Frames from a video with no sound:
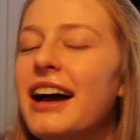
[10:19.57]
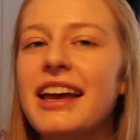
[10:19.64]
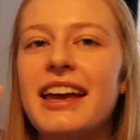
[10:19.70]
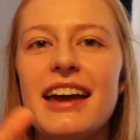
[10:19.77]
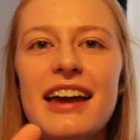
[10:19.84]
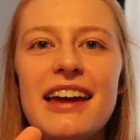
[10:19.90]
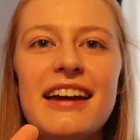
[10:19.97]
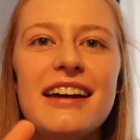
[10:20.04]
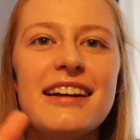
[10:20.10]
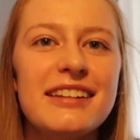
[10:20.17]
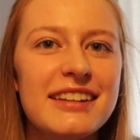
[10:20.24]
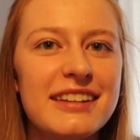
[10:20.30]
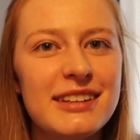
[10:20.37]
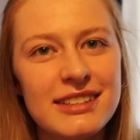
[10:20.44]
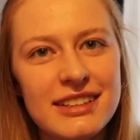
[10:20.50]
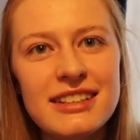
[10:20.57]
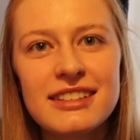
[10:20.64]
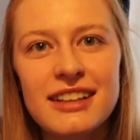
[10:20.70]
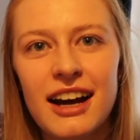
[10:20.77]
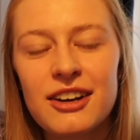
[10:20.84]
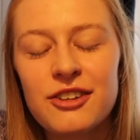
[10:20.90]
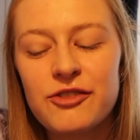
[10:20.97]
okay, this is
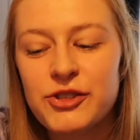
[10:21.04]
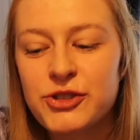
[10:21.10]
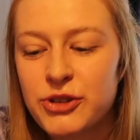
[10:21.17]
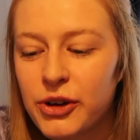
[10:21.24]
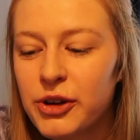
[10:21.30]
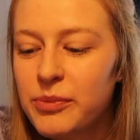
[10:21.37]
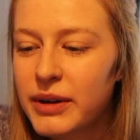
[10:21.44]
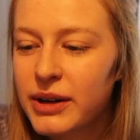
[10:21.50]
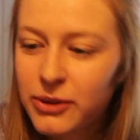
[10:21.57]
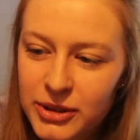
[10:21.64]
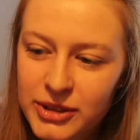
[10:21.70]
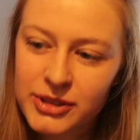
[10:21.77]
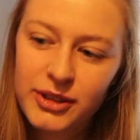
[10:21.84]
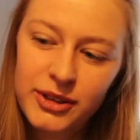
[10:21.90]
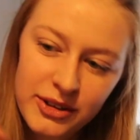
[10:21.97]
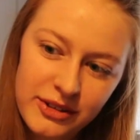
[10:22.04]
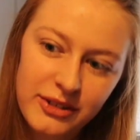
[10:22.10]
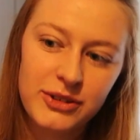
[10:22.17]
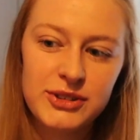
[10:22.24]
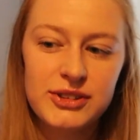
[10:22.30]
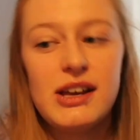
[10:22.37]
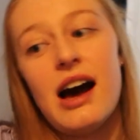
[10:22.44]
kind of a joke, but also
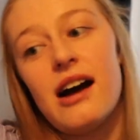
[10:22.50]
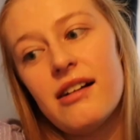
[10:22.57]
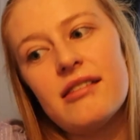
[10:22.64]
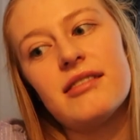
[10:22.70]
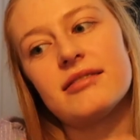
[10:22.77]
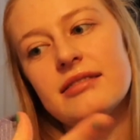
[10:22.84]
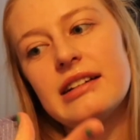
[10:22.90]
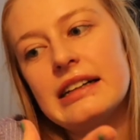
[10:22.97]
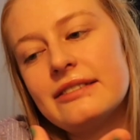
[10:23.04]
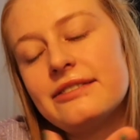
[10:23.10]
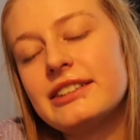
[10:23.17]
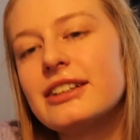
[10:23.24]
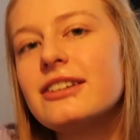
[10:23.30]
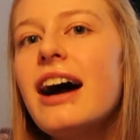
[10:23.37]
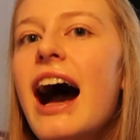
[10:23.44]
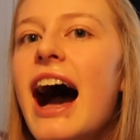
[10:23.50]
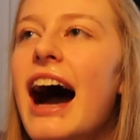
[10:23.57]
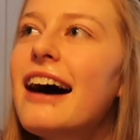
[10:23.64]
how I feel.